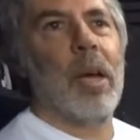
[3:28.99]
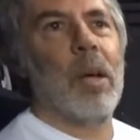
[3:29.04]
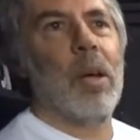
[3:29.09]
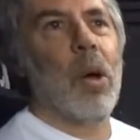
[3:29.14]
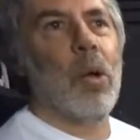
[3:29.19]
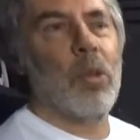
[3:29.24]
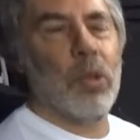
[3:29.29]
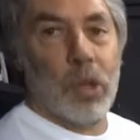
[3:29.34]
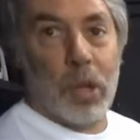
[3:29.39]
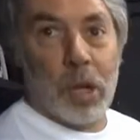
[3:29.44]

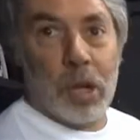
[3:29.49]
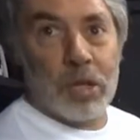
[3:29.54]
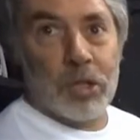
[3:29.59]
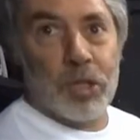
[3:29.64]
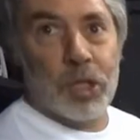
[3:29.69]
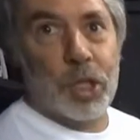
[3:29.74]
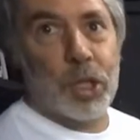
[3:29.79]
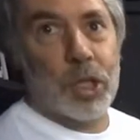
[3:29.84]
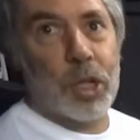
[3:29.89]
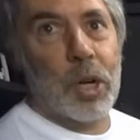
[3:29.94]
on the
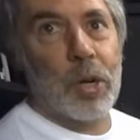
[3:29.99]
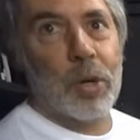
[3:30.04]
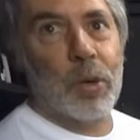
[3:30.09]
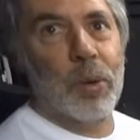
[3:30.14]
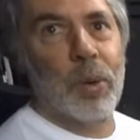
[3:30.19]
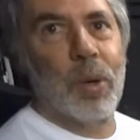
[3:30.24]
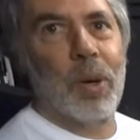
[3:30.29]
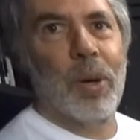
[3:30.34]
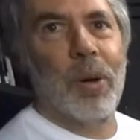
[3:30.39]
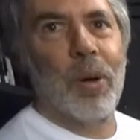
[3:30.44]
last
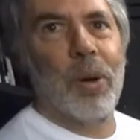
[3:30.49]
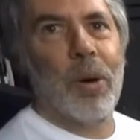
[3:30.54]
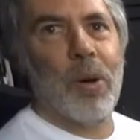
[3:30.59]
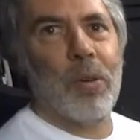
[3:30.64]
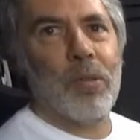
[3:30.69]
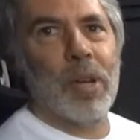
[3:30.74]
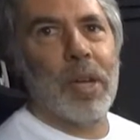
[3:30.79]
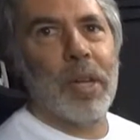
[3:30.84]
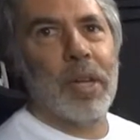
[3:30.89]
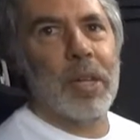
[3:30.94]
show
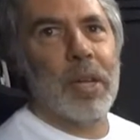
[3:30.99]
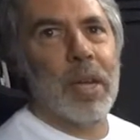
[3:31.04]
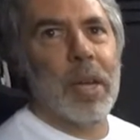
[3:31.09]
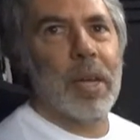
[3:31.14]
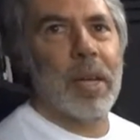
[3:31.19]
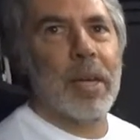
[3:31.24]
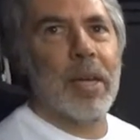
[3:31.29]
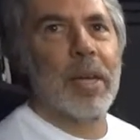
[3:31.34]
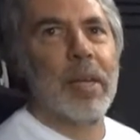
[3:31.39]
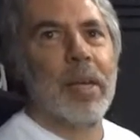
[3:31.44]
of any
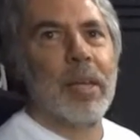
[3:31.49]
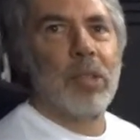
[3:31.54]
day,